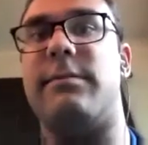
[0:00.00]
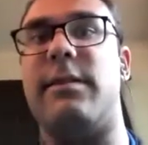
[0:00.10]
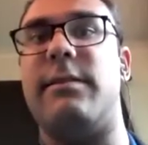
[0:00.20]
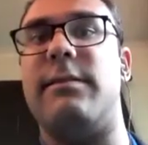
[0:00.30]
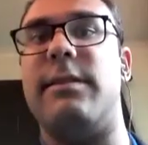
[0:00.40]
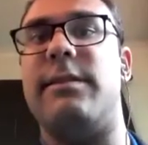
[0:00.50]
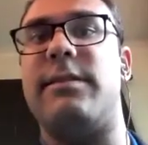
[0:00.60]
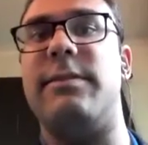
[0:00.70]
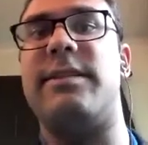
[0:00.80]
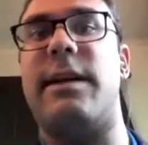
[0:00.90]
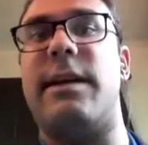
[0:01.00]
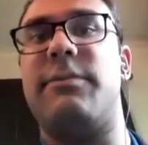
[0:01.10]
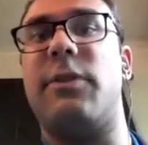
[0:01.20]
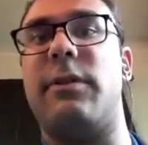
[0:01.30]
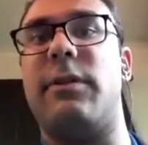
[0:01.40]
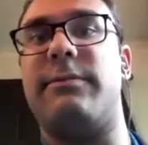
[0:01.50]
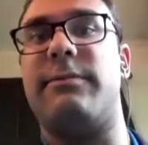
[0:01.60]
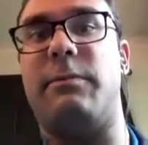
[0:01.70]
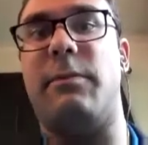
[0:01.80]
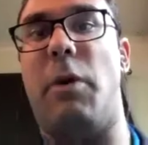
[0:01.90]
There needs to be some sort of
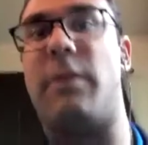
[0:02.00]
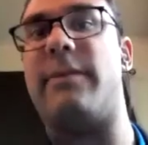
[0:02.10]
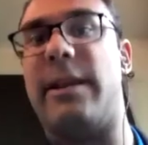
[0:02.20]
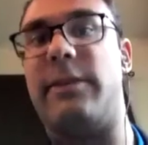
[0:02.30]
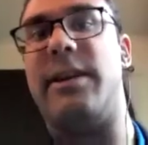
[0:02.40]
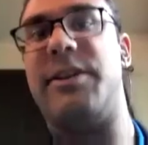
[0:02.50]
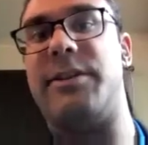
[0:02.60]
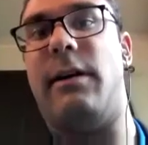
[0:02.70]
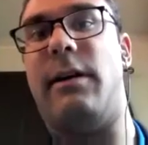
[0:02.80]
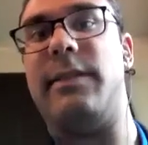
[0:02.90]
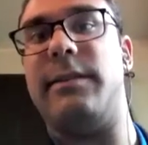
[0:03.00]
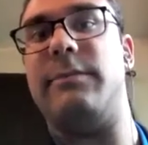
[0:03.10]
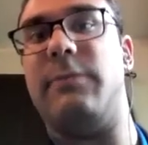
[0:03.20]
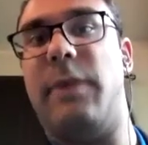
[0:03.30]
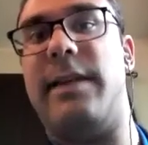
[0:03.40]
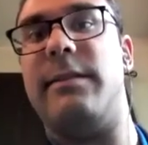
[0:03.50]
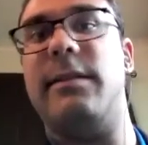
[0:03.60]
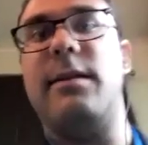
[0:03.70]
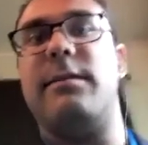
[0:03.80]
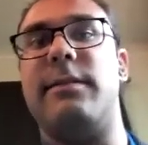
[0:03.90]
more regulation on the way
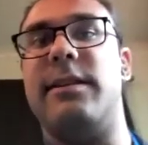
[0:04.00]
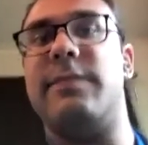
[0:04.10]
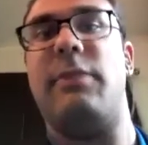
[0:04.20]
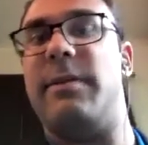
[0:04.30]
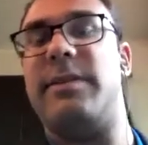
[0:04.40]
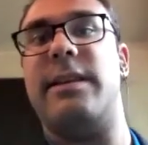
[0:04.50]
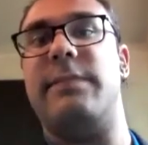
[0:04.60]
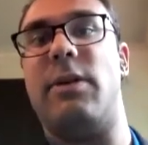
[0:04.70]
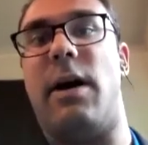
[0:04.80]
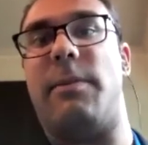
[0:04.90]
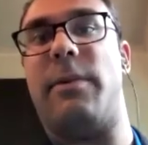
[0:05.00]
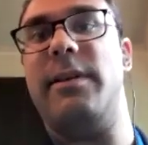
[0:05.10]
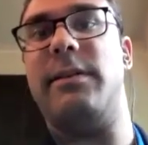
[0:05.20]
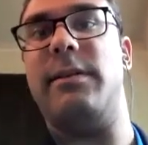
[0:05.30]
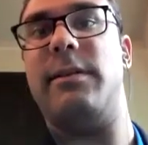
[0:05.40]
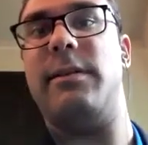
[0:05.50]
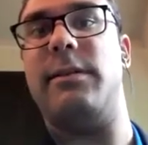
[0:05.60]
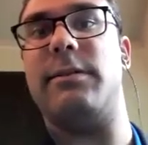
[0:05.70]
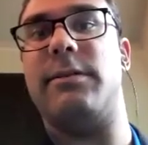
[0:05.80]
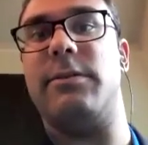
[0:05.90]
these pyramid schemes operate in
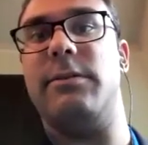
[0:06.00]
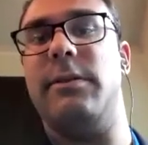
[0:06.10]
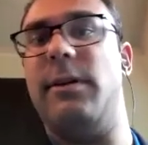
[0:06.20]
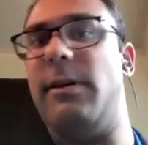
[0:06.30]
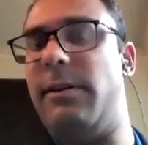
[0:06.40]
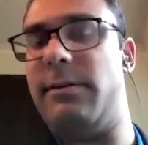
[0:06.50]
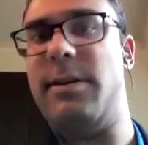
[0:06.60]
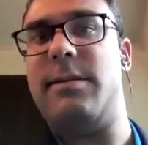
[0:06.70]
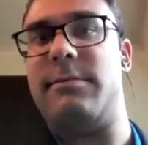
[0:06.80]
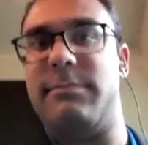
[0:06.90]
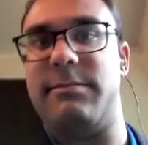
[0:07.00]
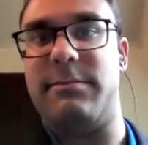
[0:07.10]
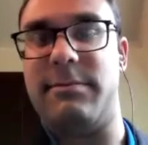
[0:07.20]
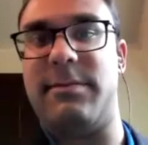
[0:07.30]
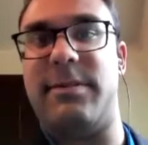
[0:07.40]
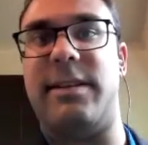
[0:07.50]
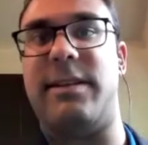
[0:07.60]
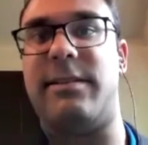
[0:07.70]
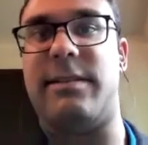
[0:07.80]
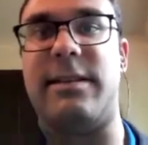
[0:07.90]
order to,
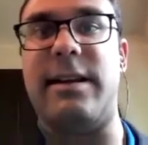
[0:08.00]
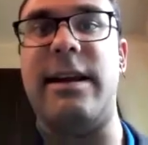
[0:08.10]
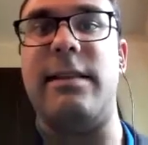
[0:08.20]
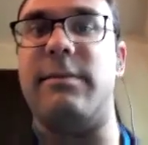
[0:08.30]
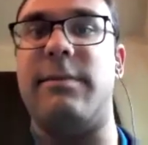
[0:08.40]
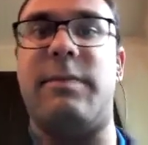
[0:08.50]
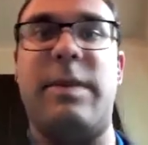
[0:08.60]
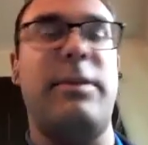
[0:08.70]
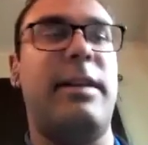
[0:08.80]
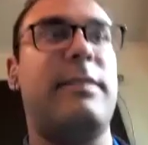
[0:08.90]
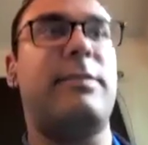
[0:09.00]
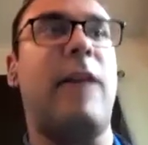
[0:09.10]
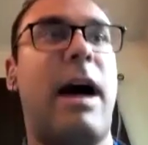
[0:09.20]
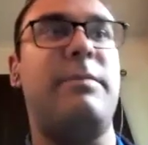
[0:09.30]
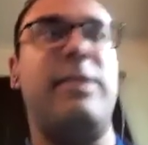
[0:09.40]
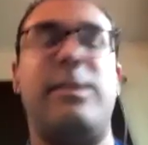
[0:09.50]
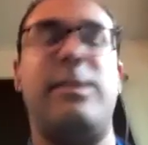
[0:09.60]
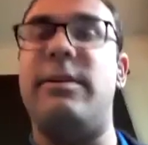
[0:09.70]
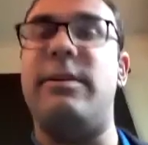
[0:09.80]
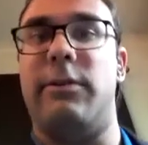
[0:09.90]
again, people at the top need to
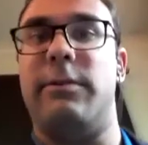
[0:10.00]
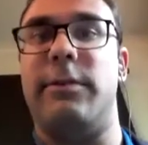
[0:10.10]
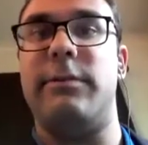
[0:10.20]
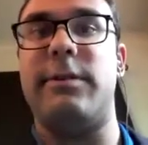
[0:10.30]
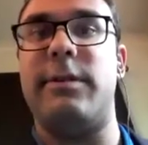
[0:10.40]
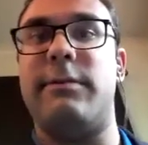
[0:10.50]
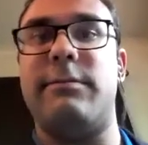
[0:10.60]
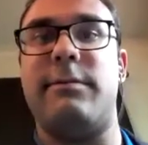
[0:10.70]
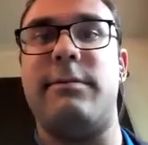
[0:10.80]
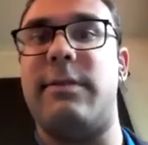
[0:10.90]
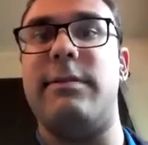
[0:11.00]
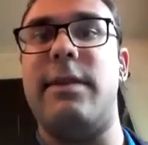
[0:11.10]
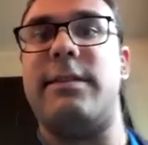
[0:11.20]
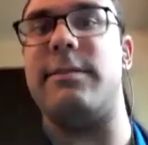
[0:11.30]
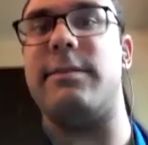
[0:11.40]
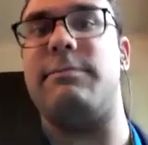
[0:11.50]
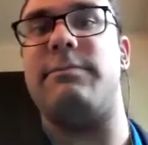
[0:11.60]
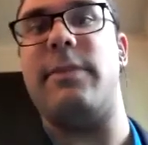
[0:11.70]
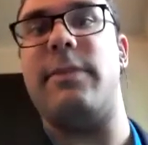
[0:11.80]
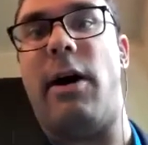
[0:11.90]
be honorable. And
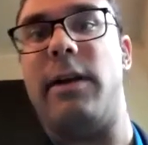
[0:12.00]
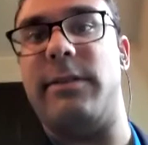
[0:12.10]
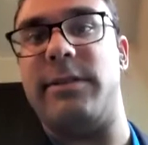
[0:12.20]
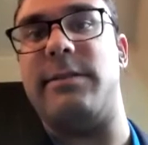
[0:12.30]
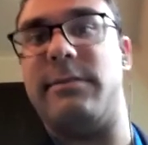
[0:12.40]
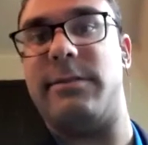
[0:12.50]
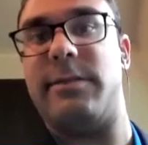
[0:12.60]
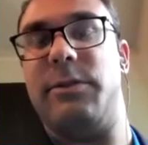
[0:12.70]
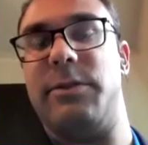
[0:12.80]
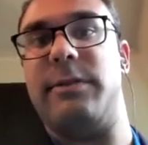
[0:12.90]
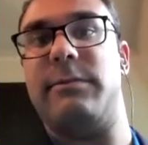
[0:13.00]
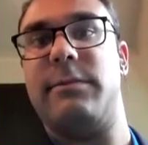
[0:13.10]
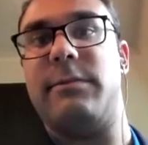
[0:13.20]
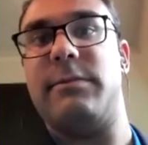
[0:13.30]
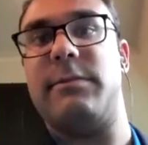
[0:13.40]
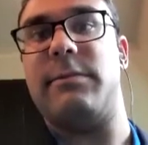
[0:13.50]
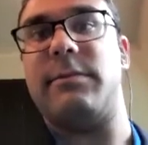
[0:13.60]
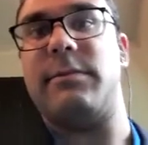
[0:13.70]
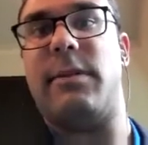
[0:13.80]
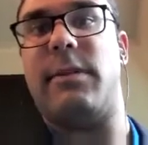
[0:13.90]
honor is the solution.
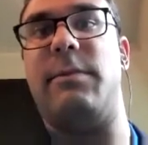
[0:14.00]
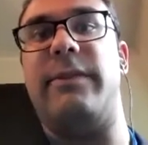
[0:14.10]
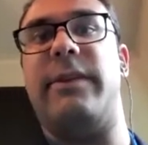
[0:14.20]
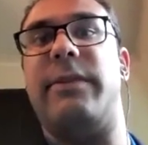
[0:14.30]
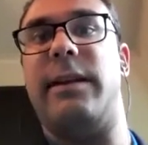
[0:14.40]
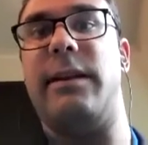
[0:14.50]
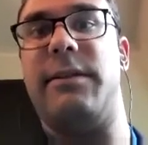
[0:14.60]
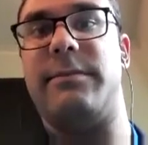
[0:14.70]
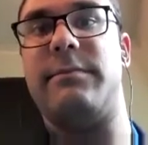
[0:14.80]
Honor above everything else.